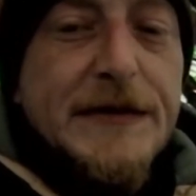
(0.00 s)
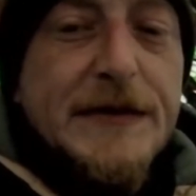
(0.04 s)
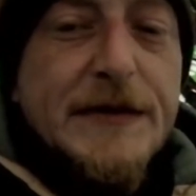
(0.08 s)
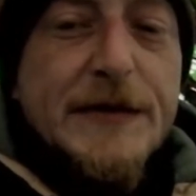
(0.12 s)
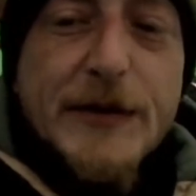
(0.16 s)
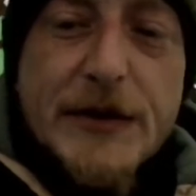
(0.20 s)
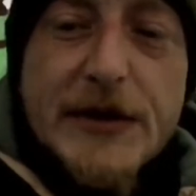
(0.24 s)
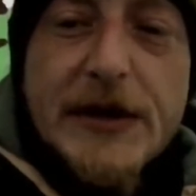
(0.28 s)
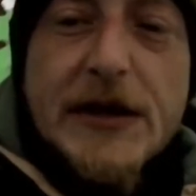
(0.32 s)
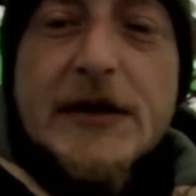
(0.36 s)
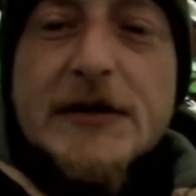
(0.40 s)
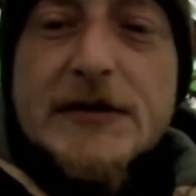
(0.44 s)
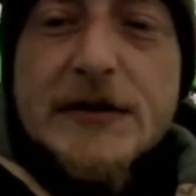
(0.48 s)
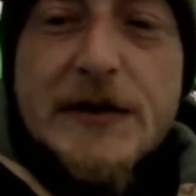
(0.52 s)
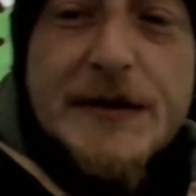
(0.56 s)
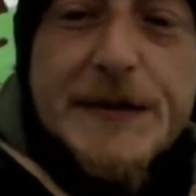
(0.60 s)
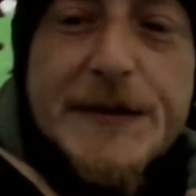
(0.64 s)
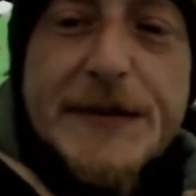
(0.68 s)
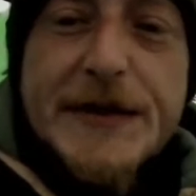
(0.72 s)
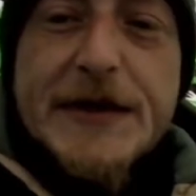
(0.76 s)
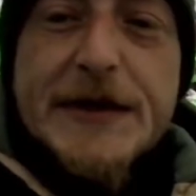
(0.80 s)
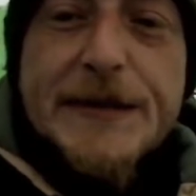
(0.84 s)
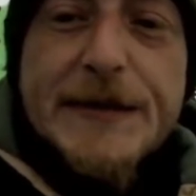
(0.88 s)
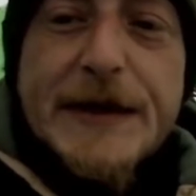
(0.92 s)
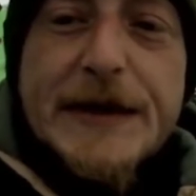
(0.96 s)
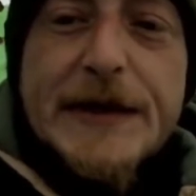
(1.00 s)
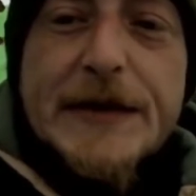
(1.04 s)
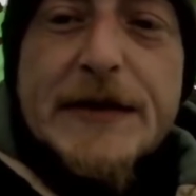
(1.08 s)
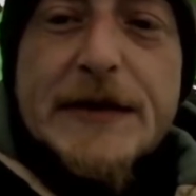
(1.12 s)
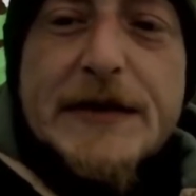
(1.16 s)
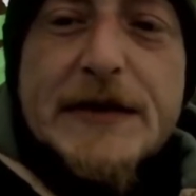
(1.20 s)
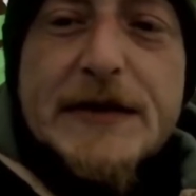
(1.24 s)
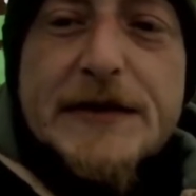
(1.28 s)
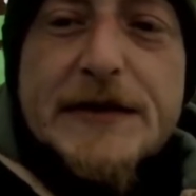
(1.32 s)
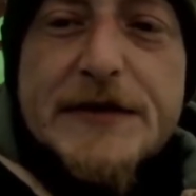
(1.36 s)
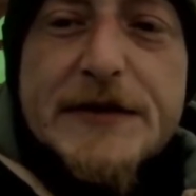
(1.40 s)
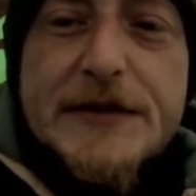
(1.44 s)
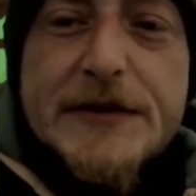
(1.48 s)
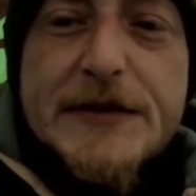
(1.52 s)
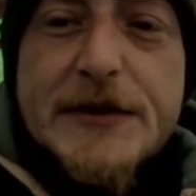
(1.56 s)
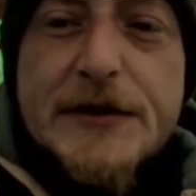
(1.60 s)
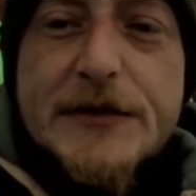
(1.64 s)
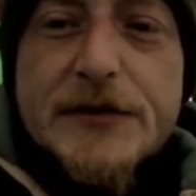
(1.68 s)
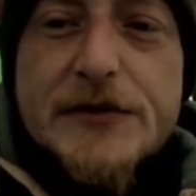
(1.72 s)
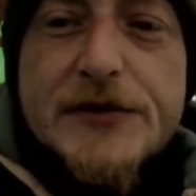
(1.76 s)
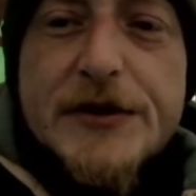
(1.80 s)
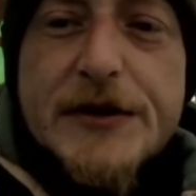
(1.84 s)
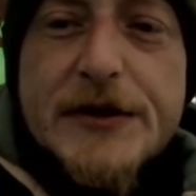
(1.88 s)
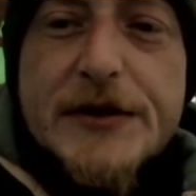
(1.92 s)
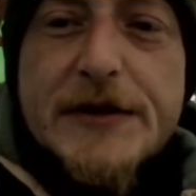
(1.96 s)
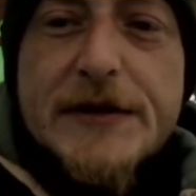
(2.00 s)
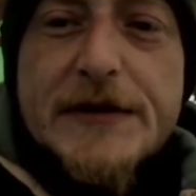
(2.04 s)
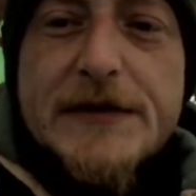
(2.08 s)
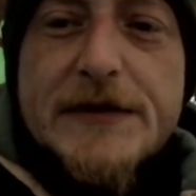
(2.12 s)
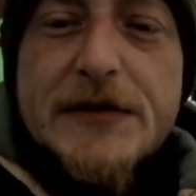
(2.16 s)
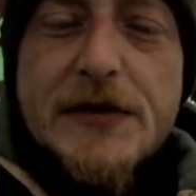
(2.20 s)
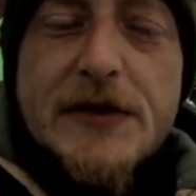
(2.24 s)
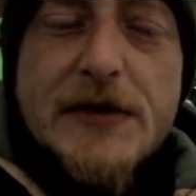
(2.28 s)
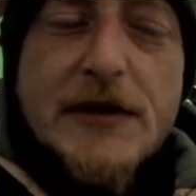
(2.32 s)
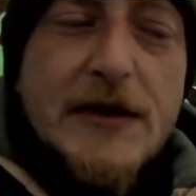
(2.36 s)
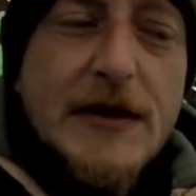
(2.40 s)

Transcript: But that's what I mean about leaving no trace.